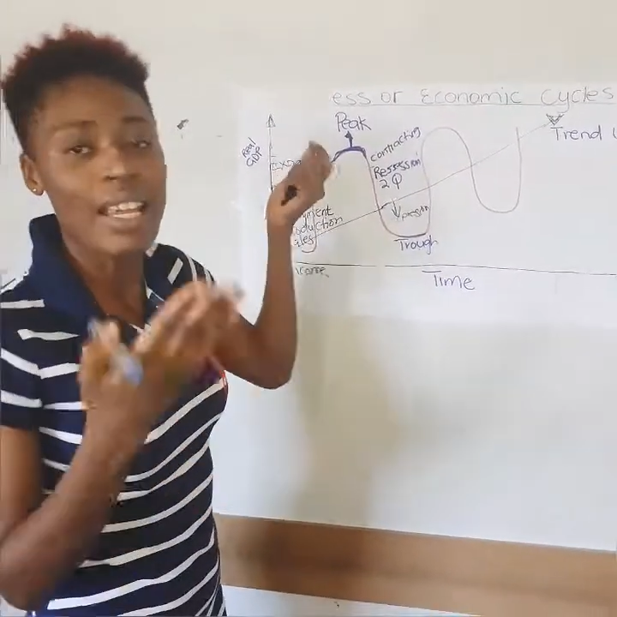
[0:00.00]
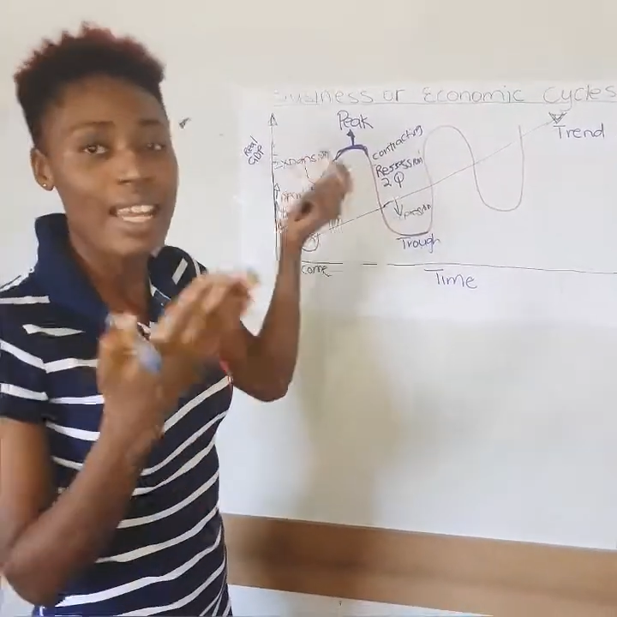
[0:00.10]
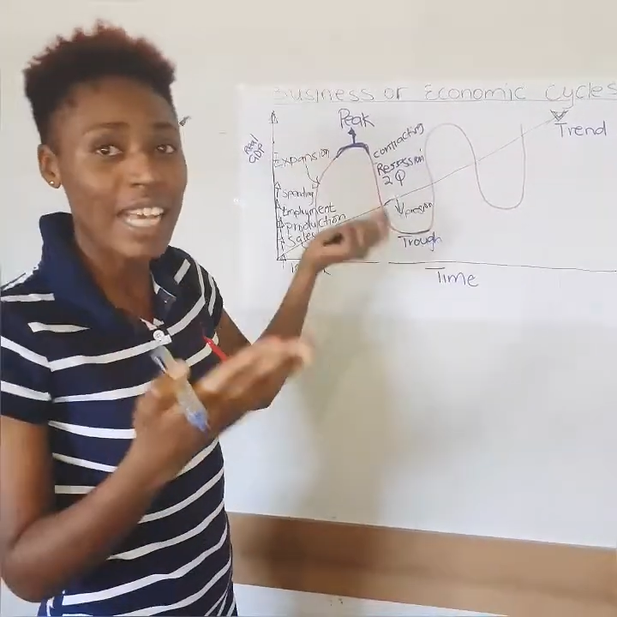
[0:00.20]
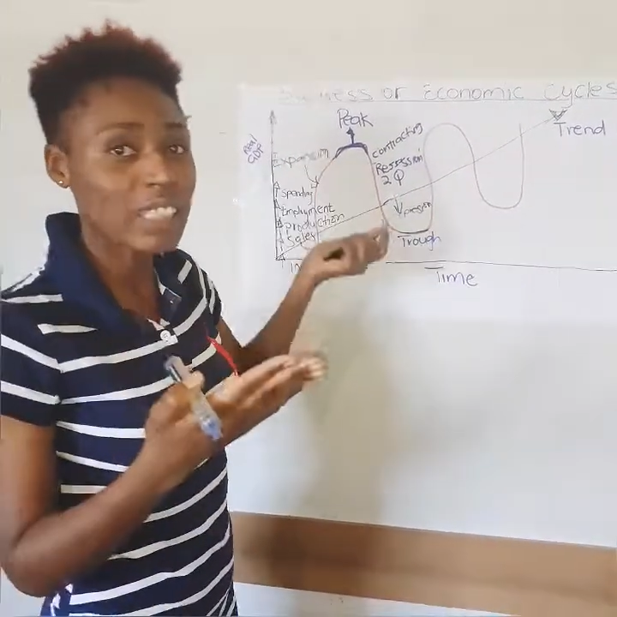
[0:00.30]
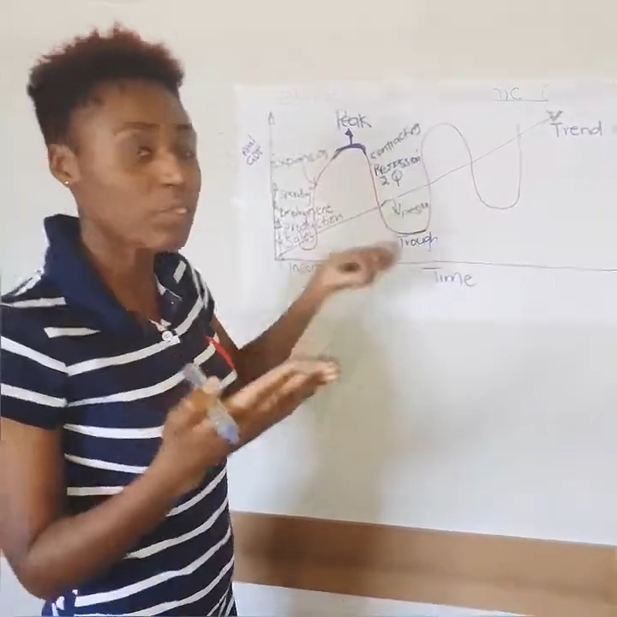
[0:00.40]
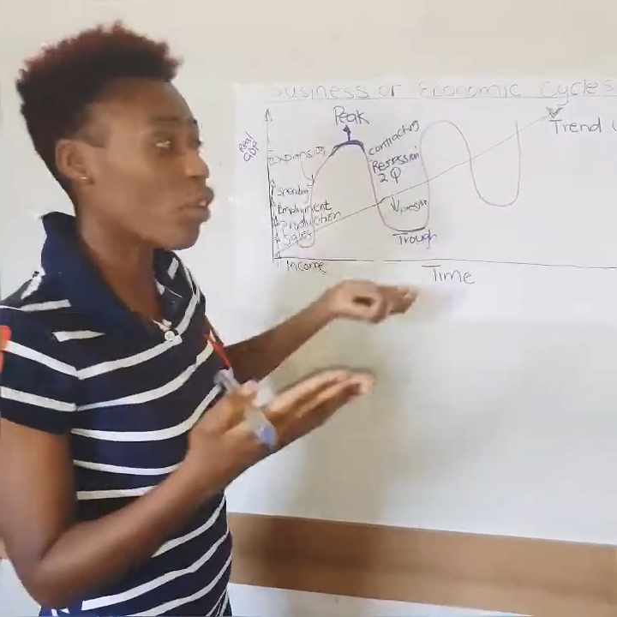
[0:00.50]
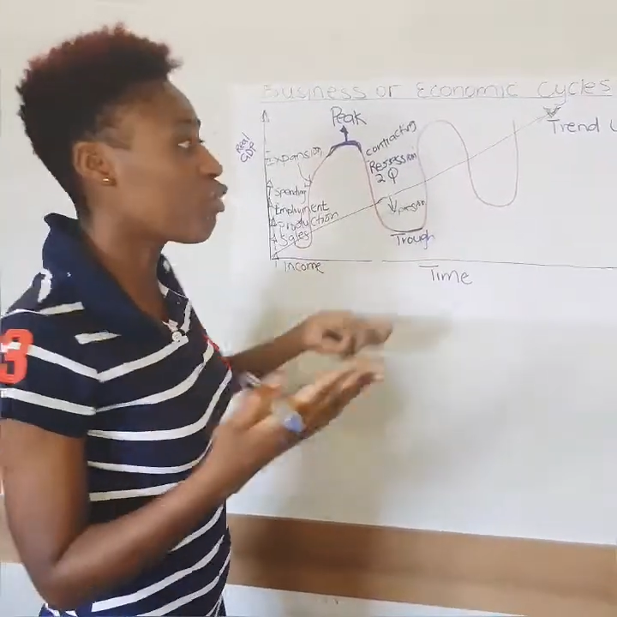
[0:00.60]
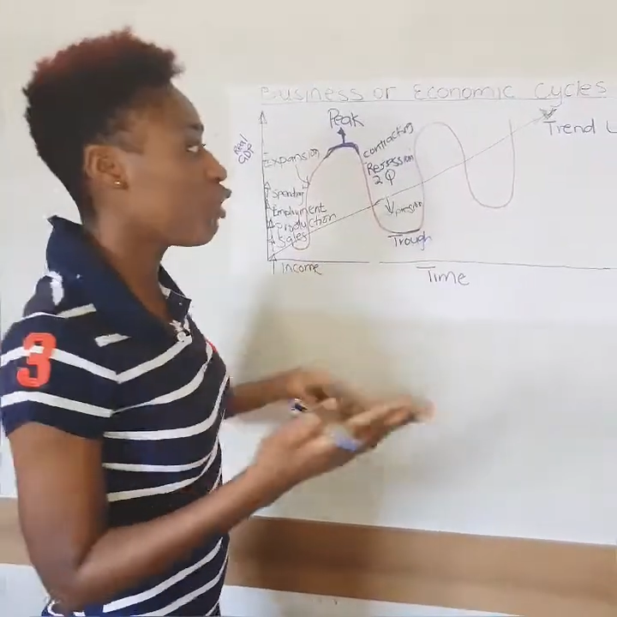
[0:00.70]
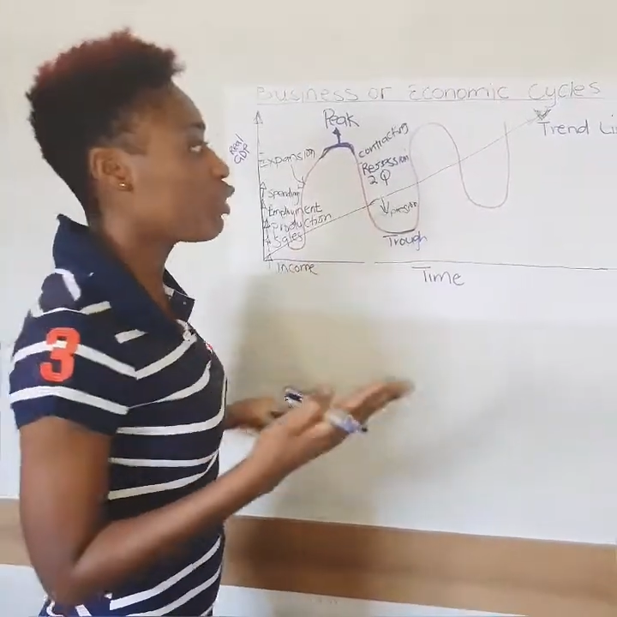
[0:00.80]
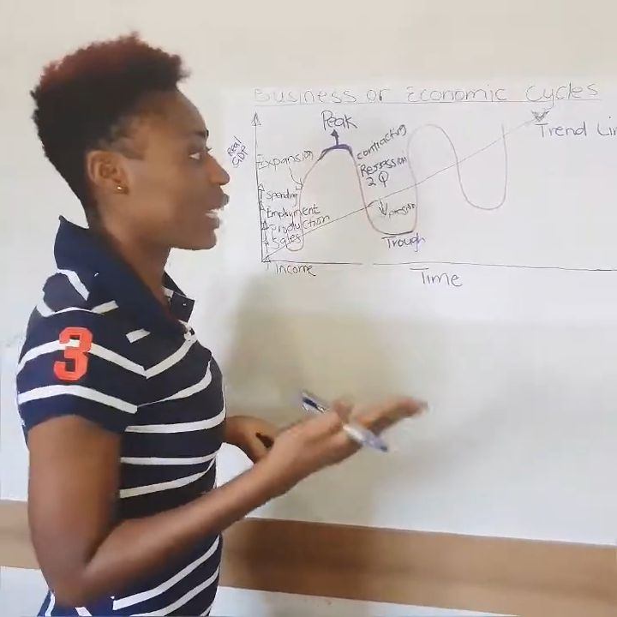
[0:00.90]
lasts for
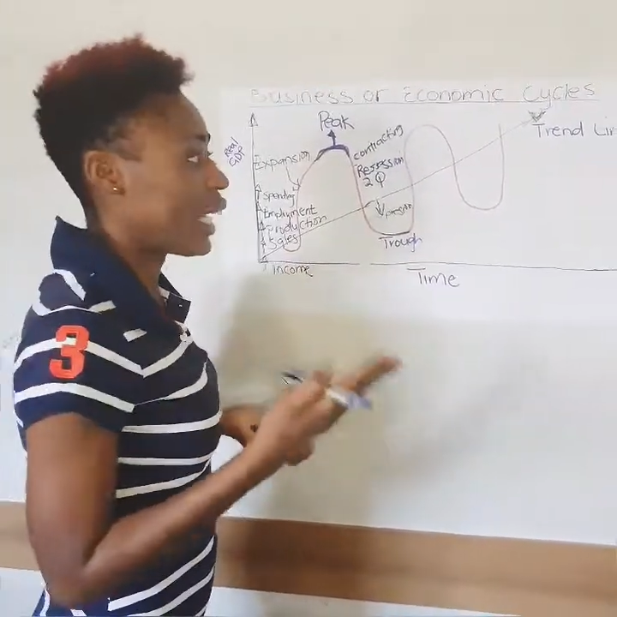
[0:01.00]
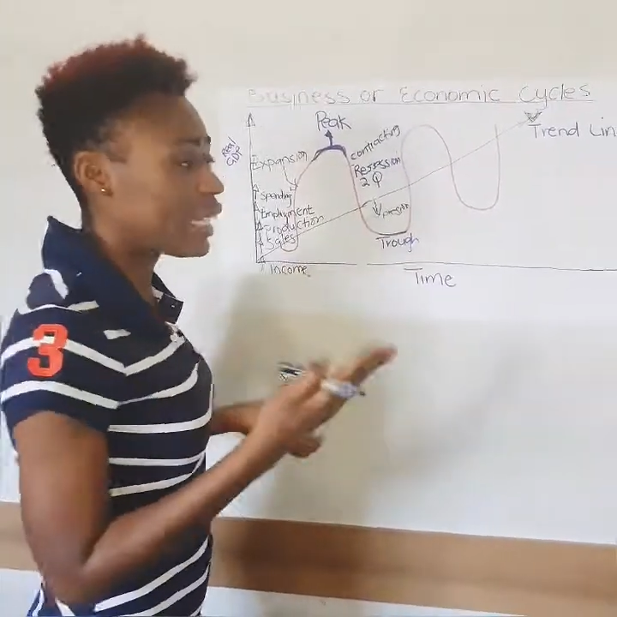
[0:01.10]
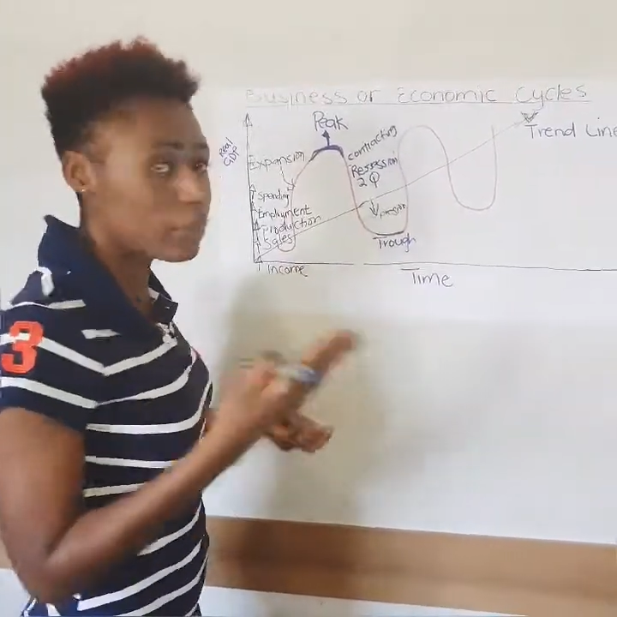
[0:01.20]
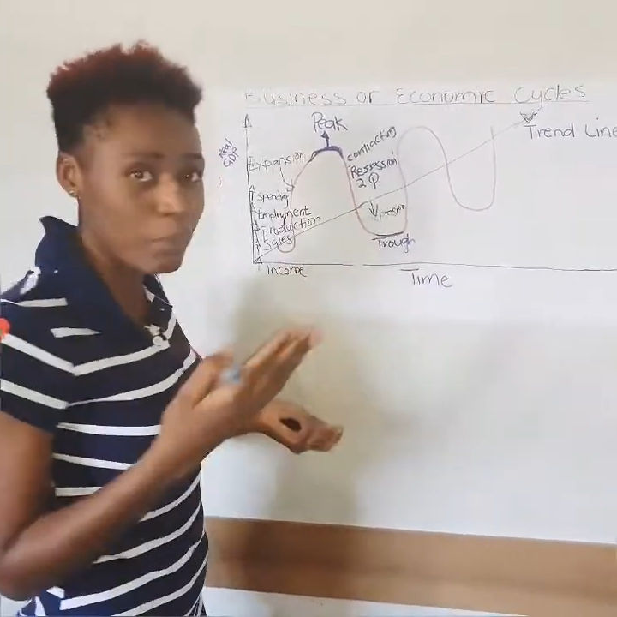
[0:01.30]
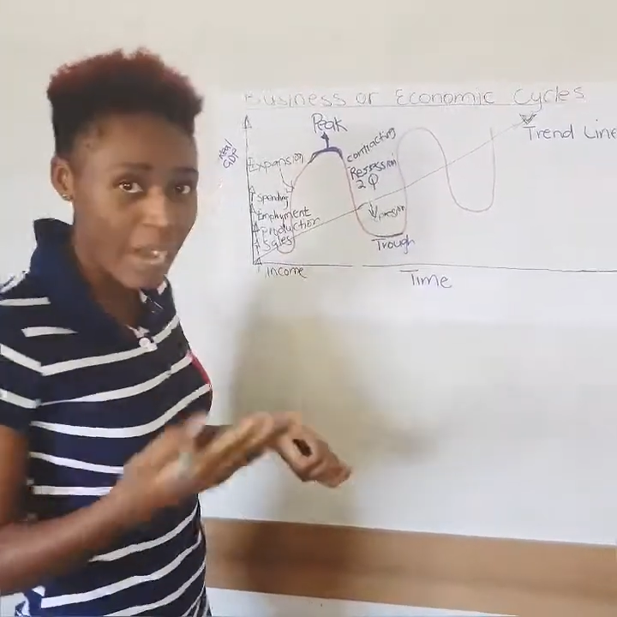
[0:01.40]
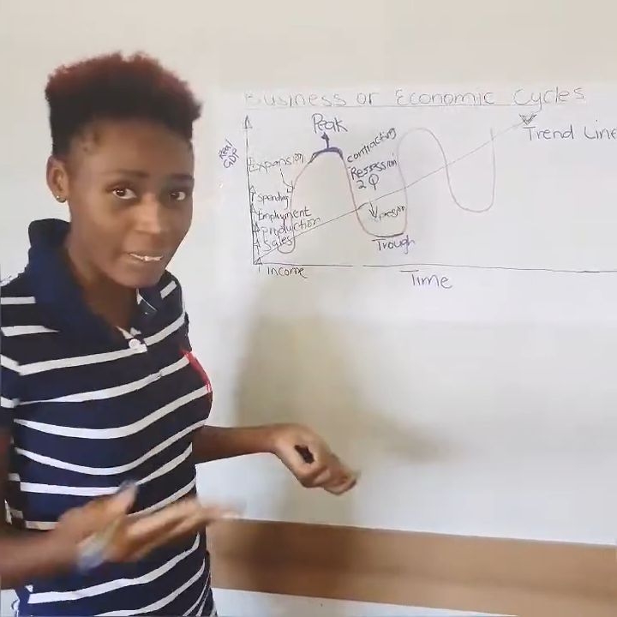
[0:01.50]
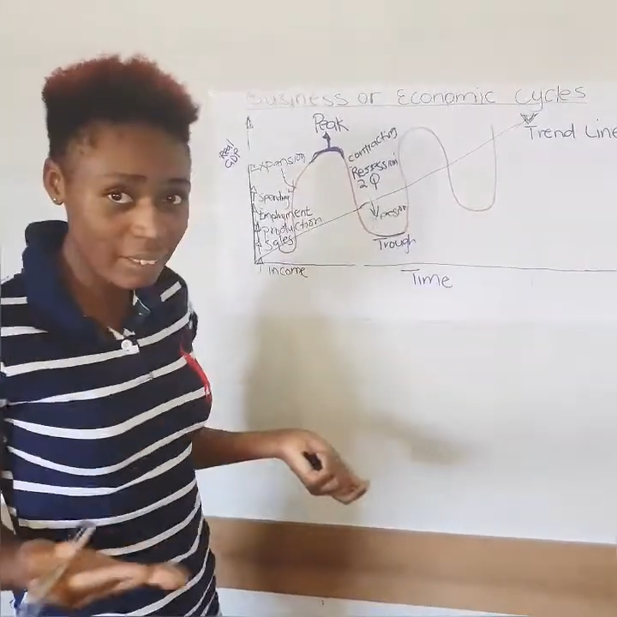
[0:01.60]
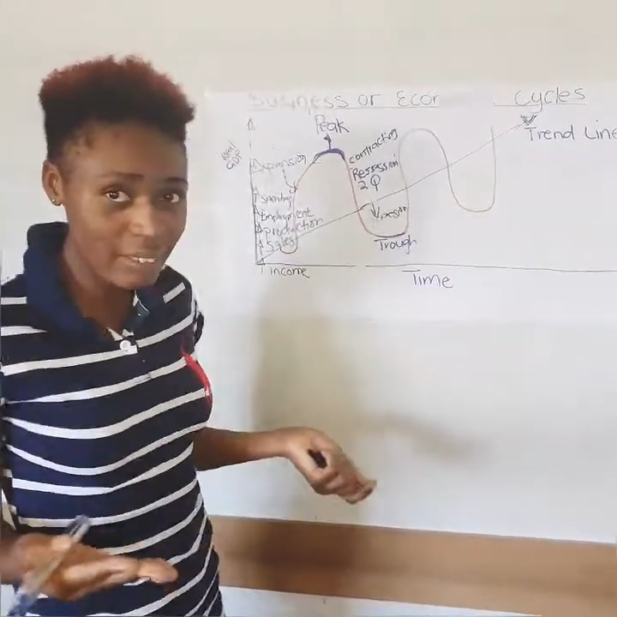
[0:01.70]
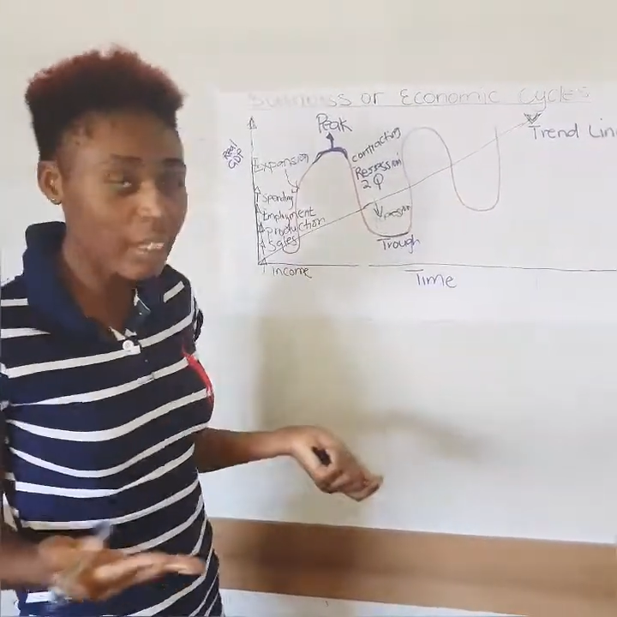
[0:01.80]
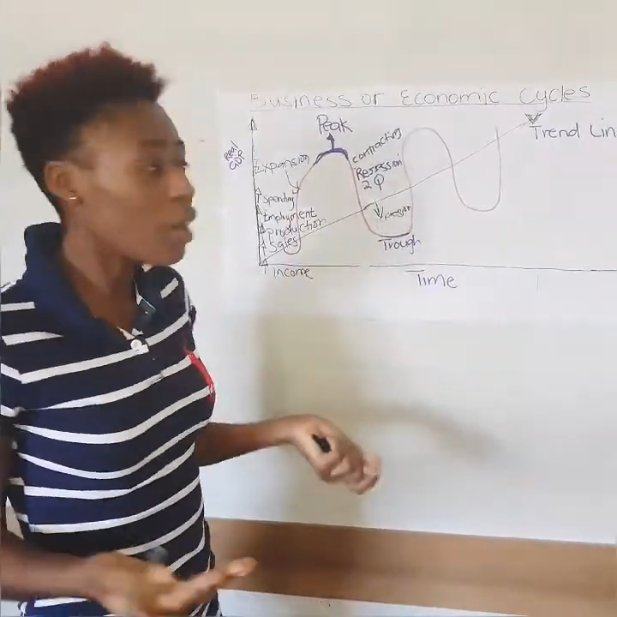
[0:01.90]
58 months,